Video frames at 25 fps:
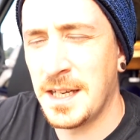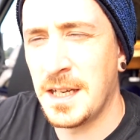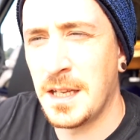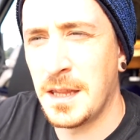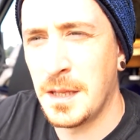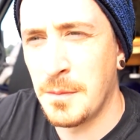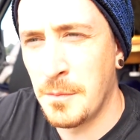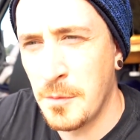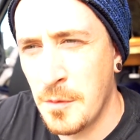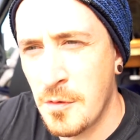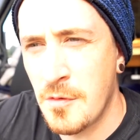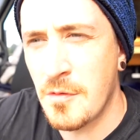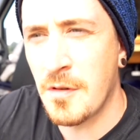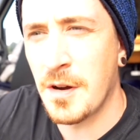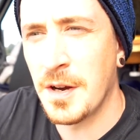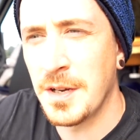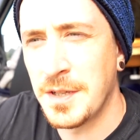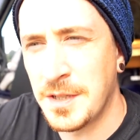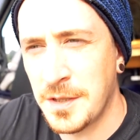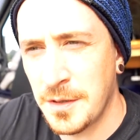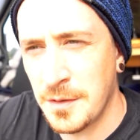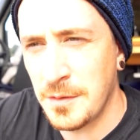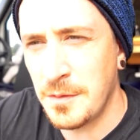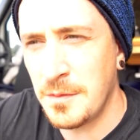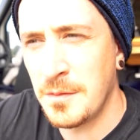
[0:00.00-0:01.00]
And the more I
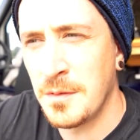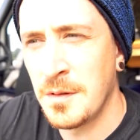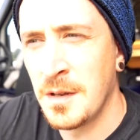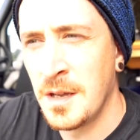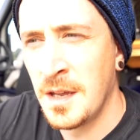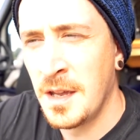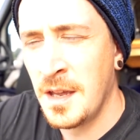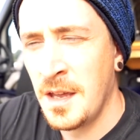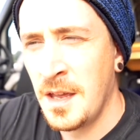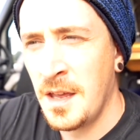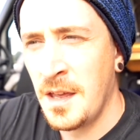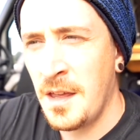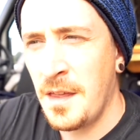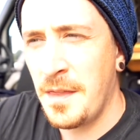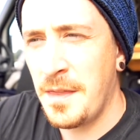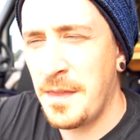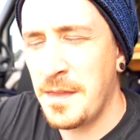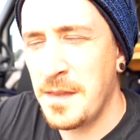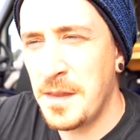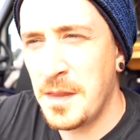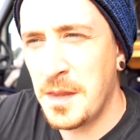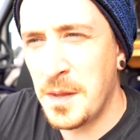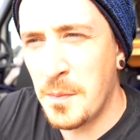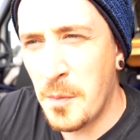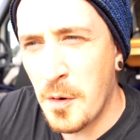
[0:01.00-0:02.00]
do,
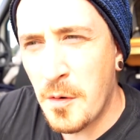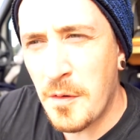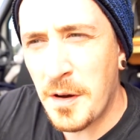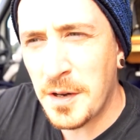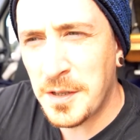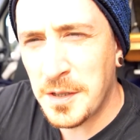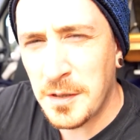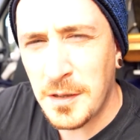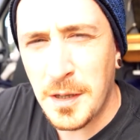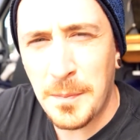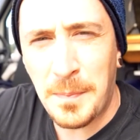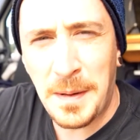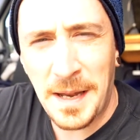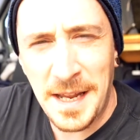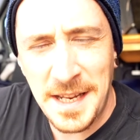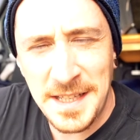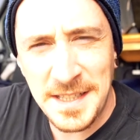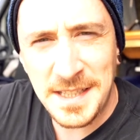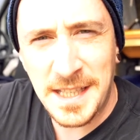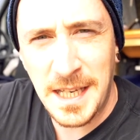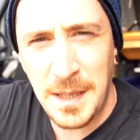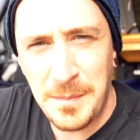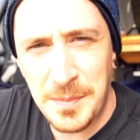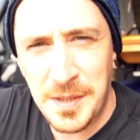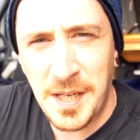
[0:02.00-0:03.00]
the plans
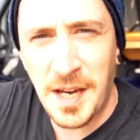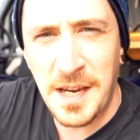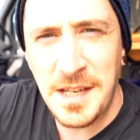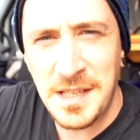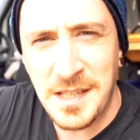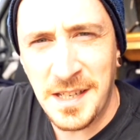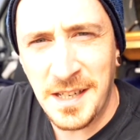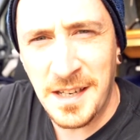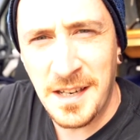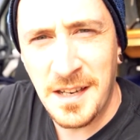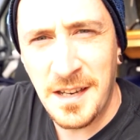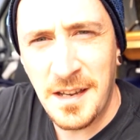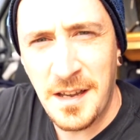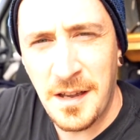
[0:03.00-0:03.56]
keep changing.